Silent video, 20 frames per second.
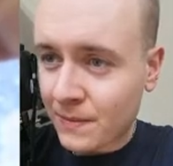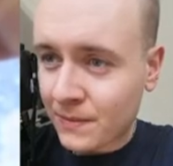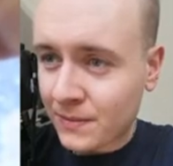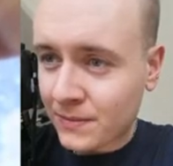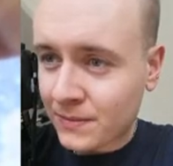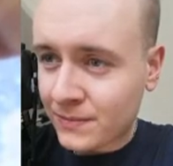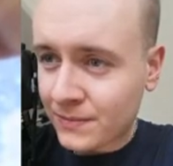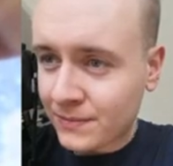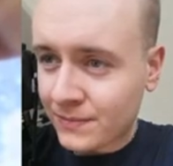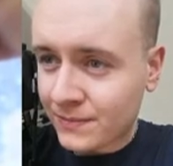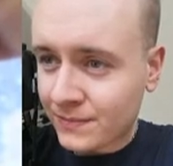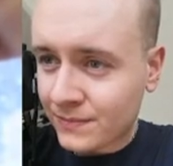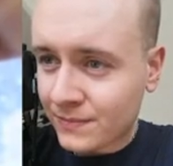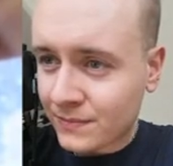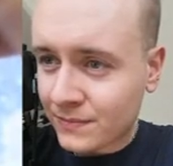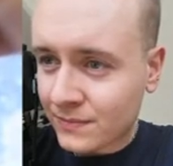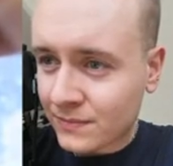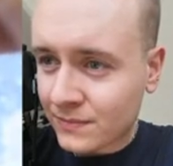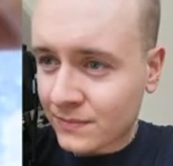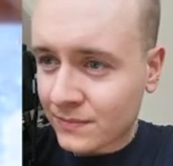
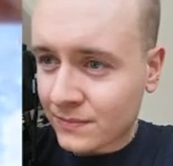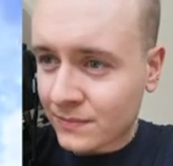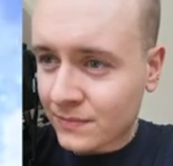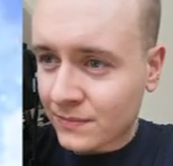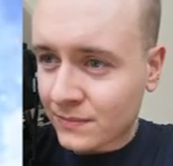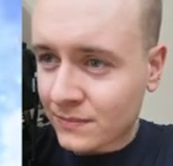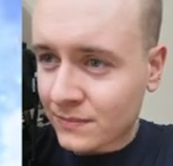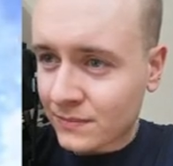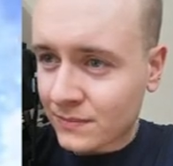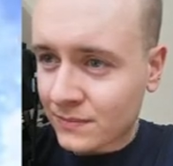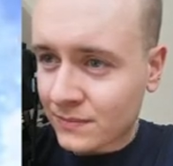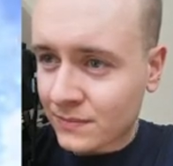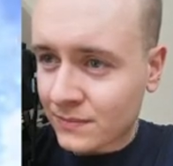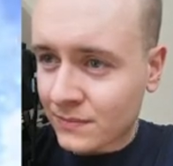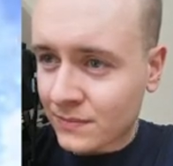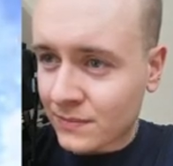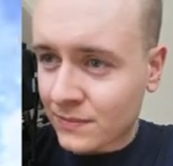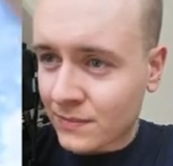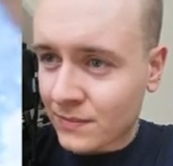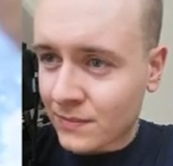
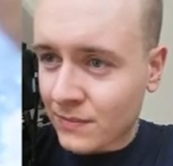(no one is talking)